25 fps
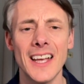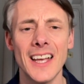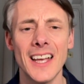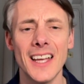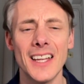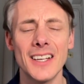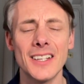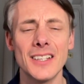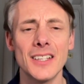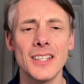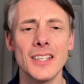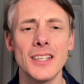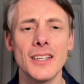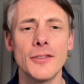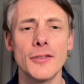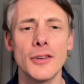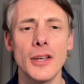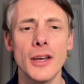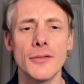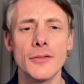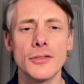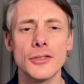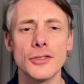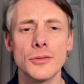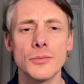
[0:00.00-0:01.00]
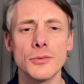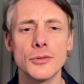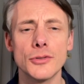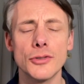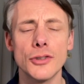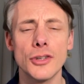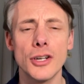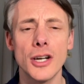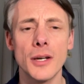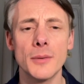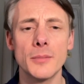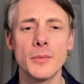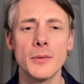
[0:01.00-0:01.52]
And if you haven't
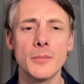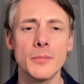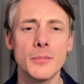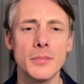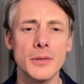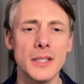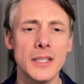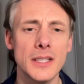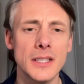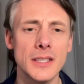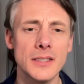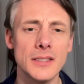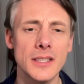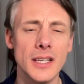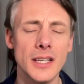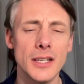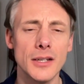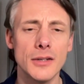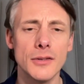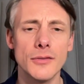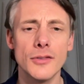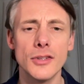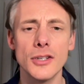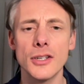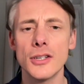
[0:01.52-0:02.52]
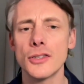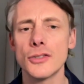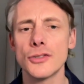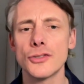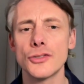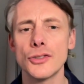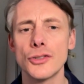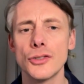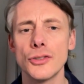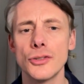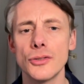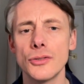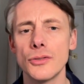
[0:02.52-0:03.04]
subscribed, please head over
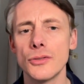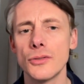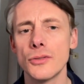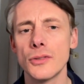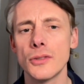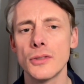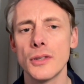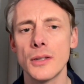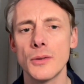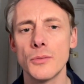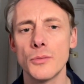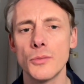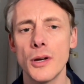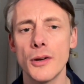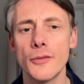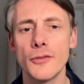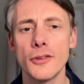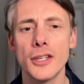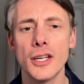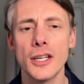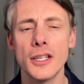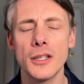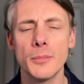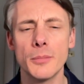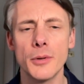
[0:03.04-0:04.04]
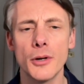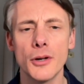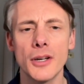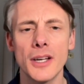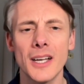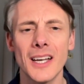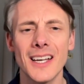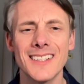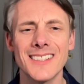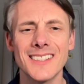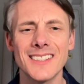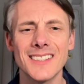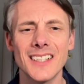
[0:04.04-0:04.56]
to wherever you get your
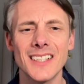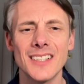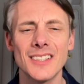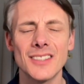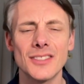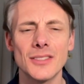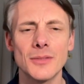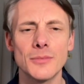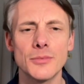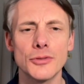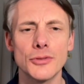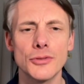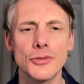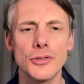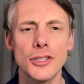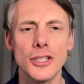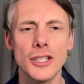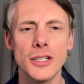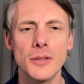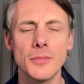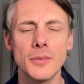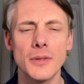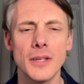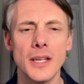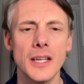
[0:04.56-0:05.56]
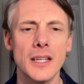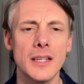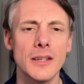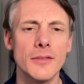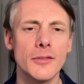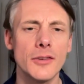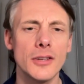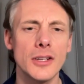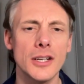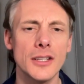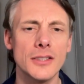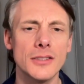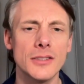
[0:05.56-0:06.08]
podcast and subscribe. And if
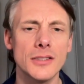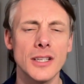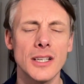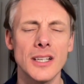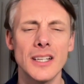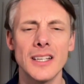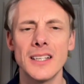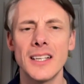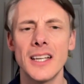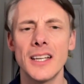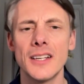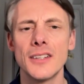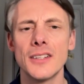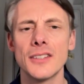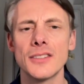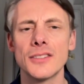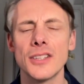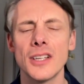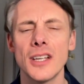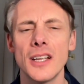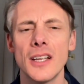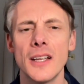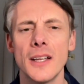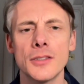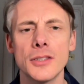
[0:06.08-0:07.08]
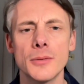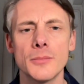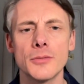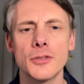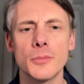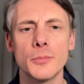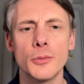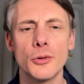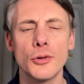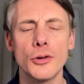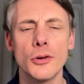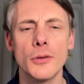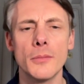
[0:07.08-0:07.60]
you'd like to lend us some
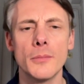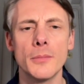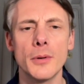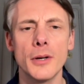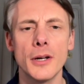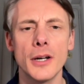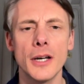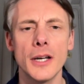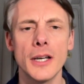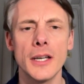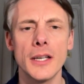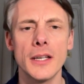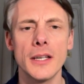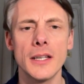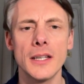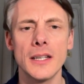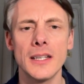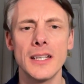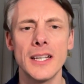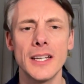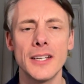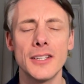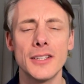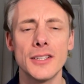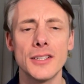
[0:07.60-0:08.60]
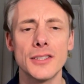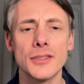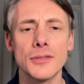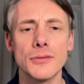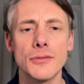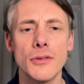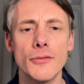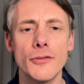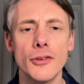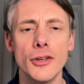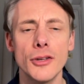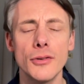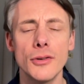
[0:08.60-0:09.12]
support by lending us a
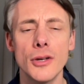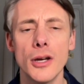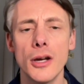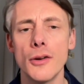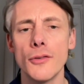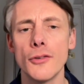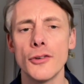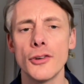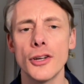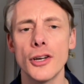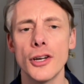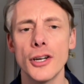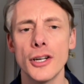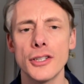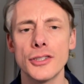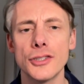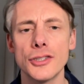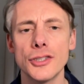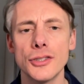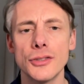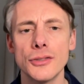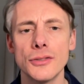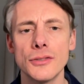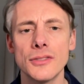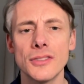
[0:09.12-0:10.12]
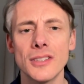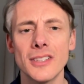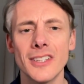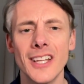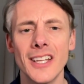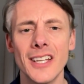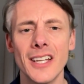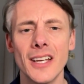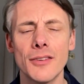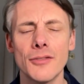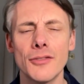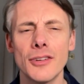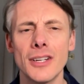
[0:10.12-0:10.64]
review over on iTunes,
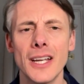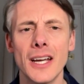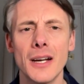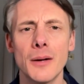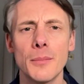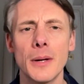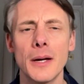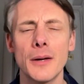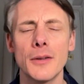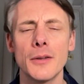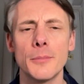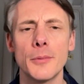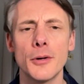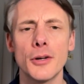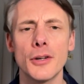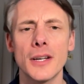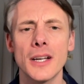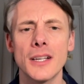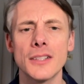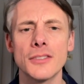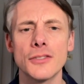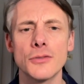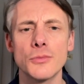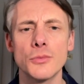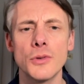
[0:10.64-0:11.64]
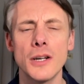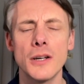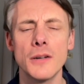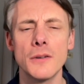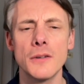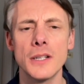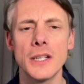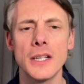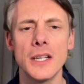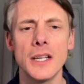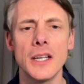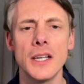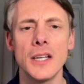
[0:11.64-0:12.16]
then that will really help out the podcast as
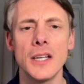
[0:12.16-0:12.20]
well.